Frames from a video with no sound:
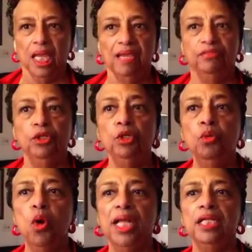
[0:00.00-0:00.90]
If you
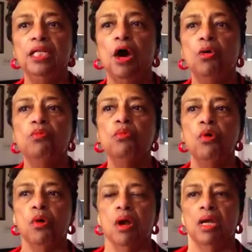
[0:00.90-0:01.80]
want to know
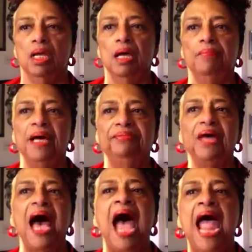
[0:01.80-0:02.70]
more about
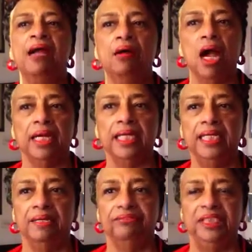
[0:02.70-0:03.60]
the
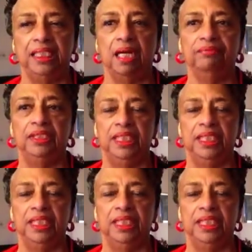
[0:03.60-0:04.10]
hierarchy of